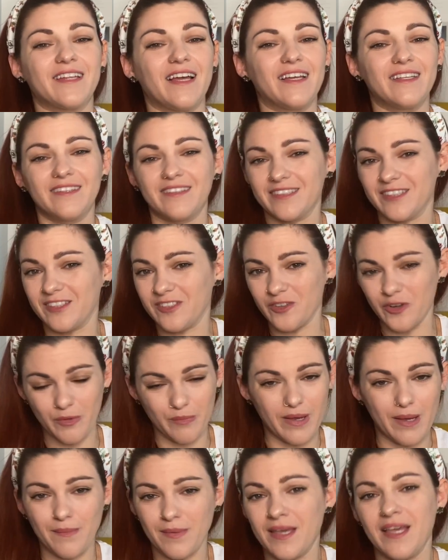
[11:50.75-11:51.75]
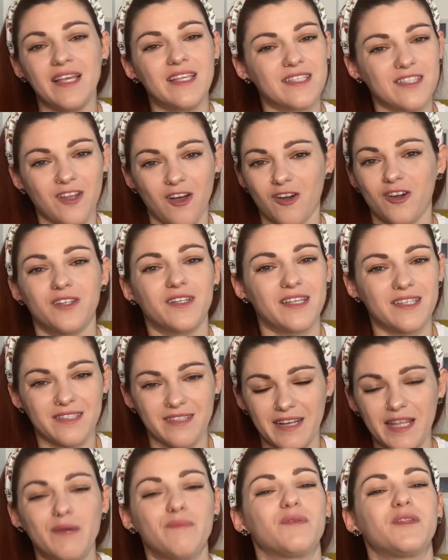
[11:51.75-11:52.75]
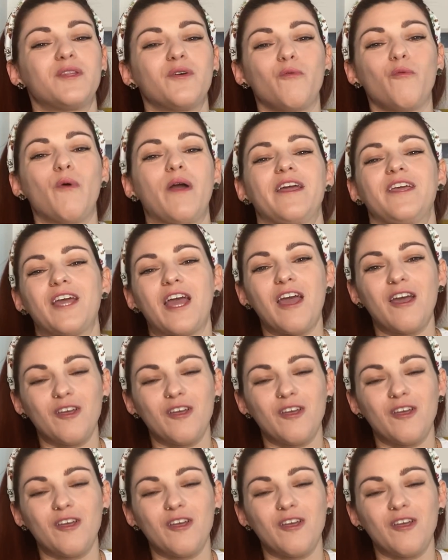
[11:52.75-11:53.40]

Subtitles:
and your baby is not gonna sleep the way